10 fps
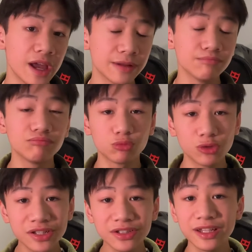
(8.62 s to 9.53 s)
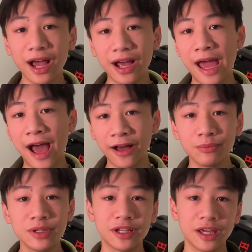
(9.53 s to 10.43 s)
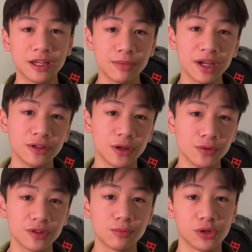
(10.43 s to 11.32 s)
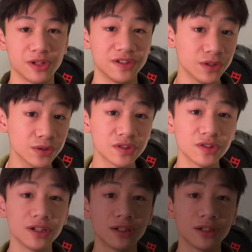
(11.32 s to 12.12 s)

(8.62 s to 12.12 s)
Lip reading: and recently I have been taking my notes pretty seriously.